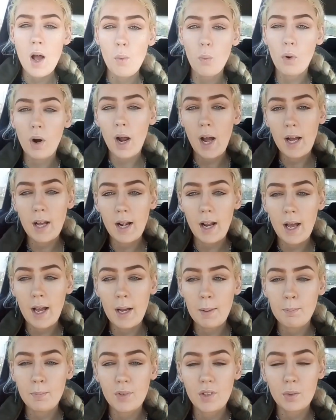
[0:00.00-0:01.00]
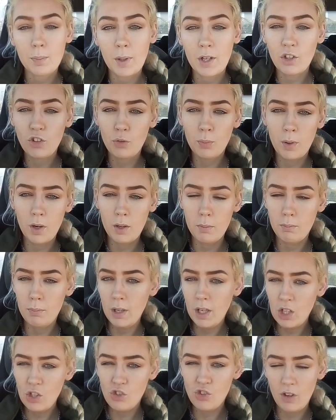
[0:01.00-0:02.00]
We're at Spanish Point
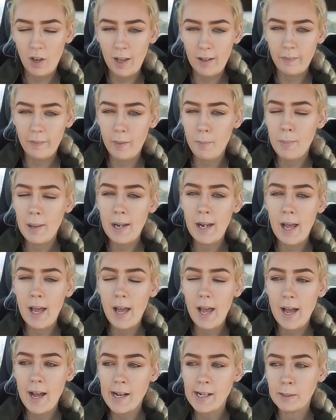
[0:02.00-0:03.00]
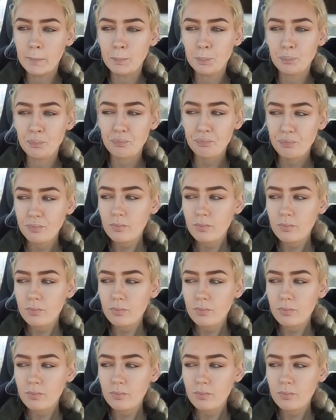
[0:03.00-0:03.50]
Beach at the minute, and